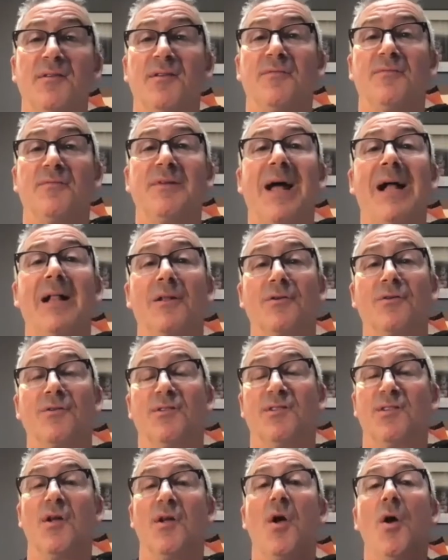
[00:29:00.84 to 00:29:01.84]
of
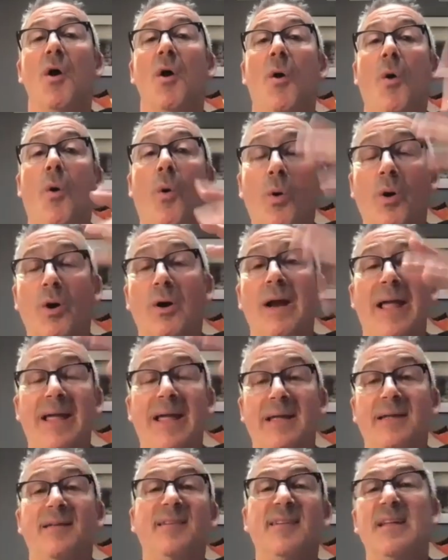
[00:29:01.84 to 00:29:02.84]
dollars, or
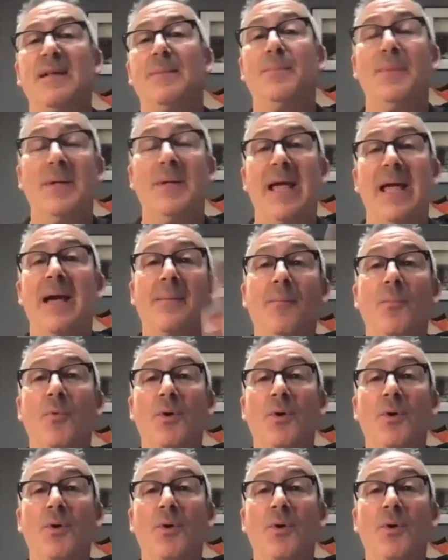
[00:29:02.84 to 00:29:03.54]
a CPM,